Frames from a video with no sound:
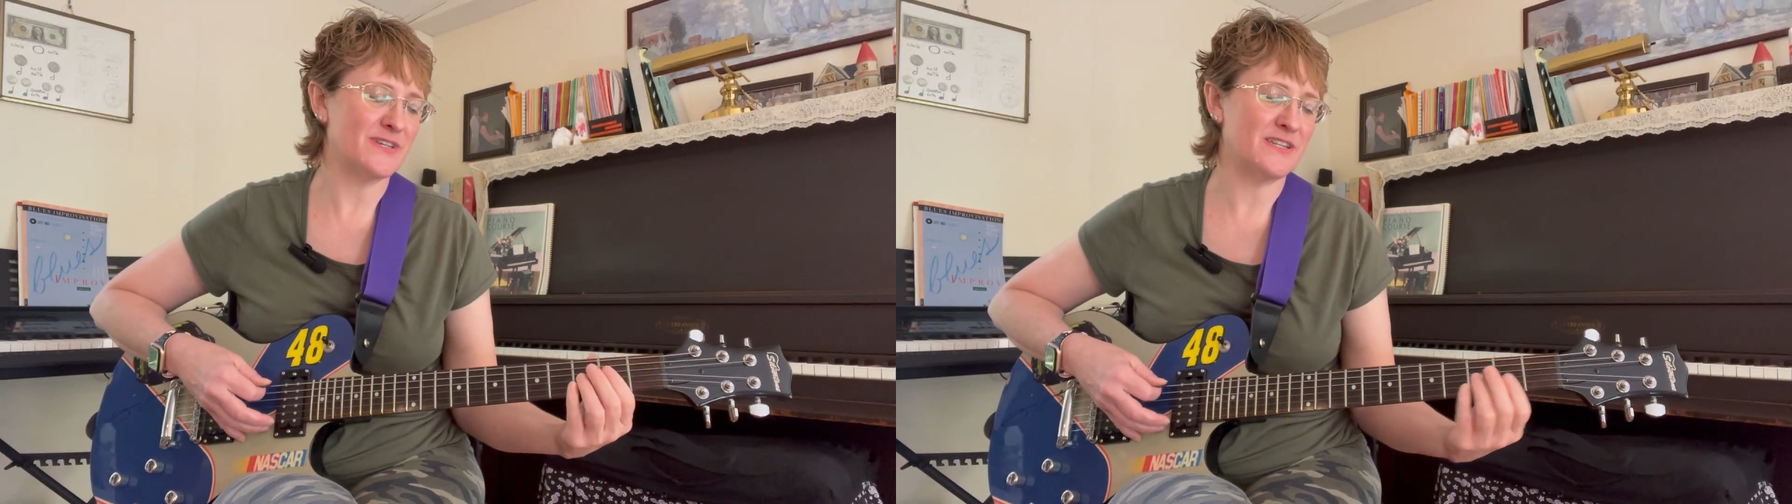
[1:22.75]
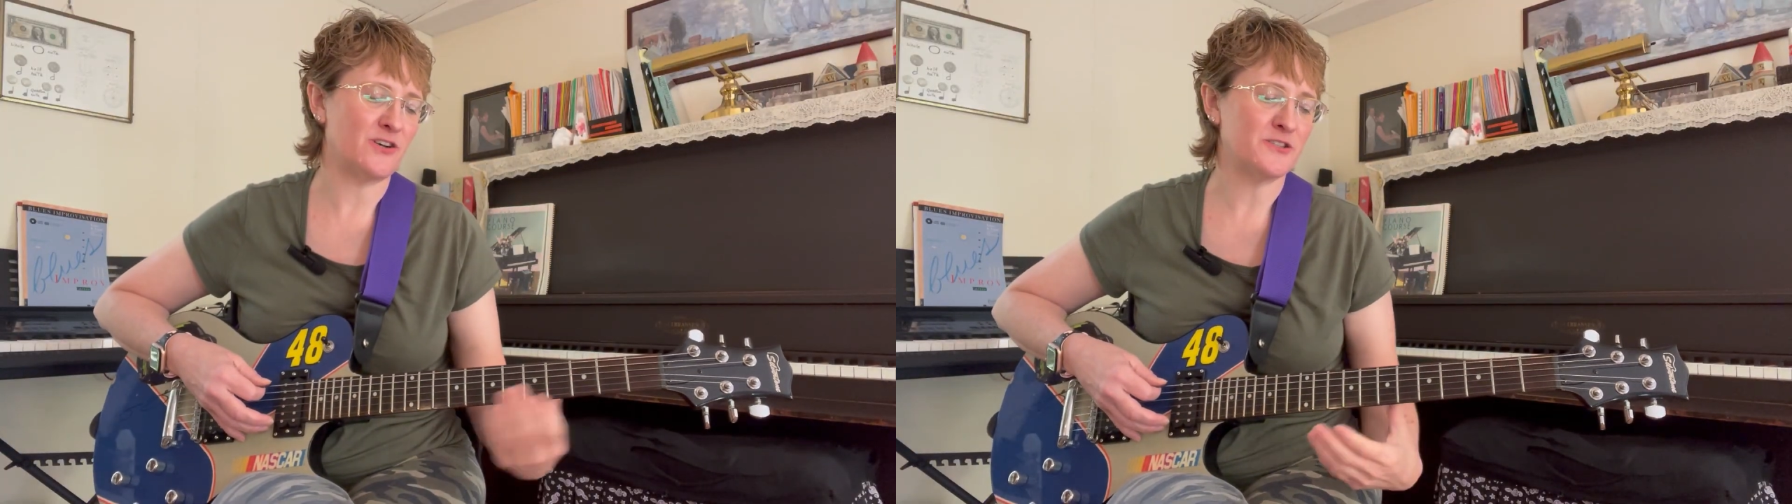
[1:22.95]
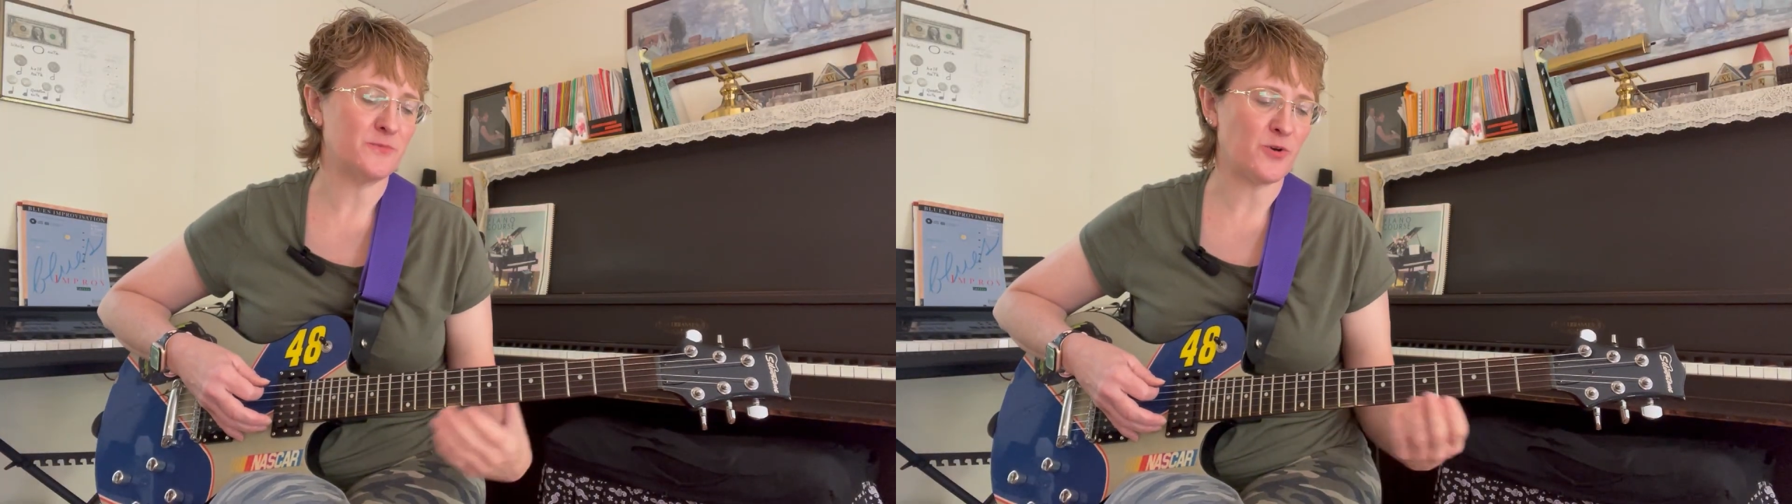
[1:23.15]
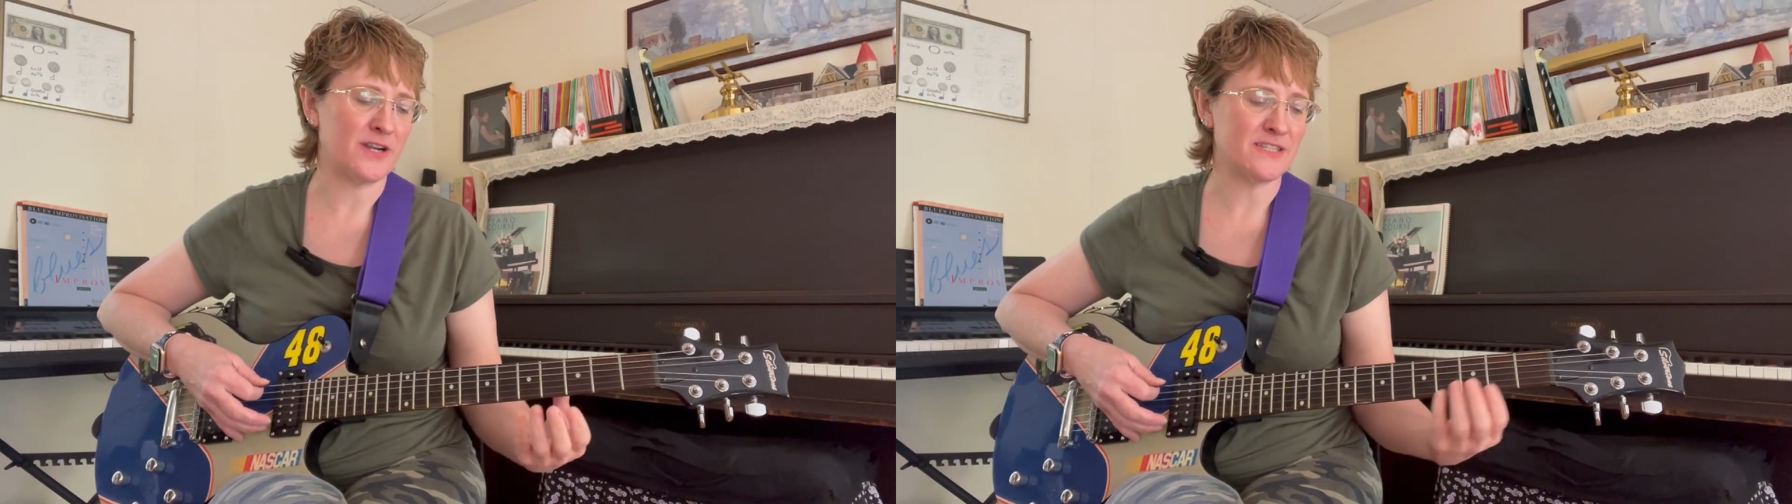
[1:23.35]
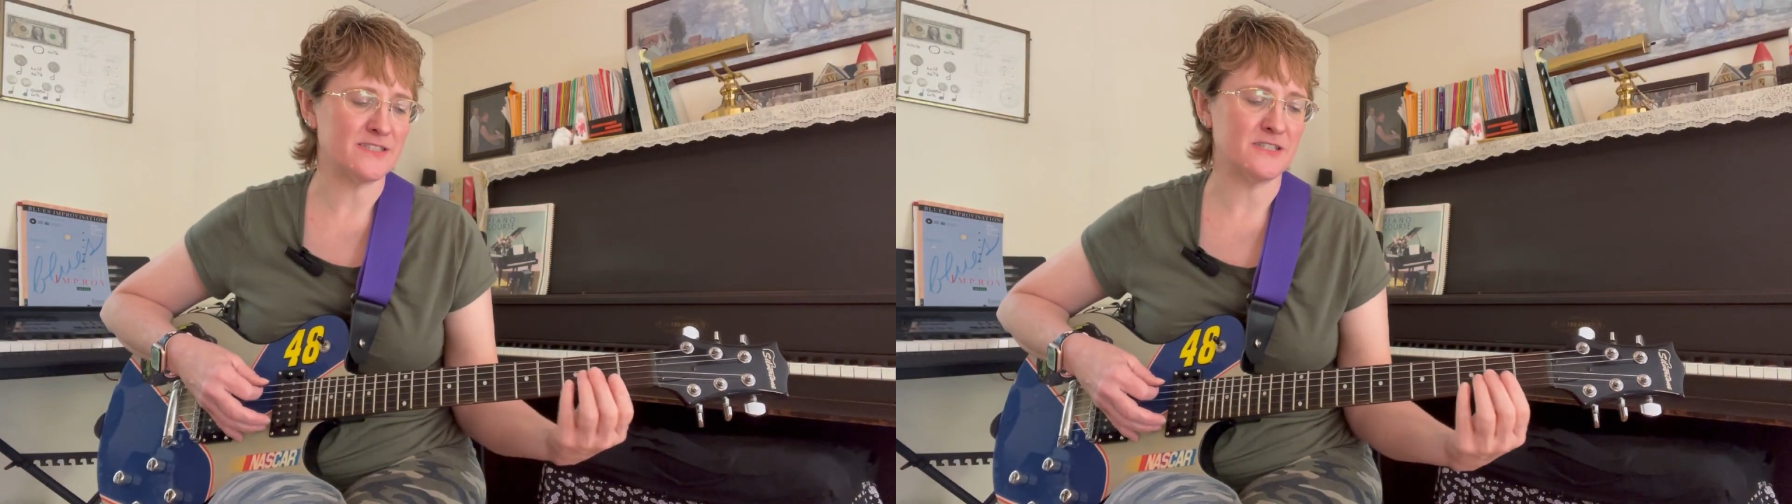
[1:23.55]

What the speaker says: can also practice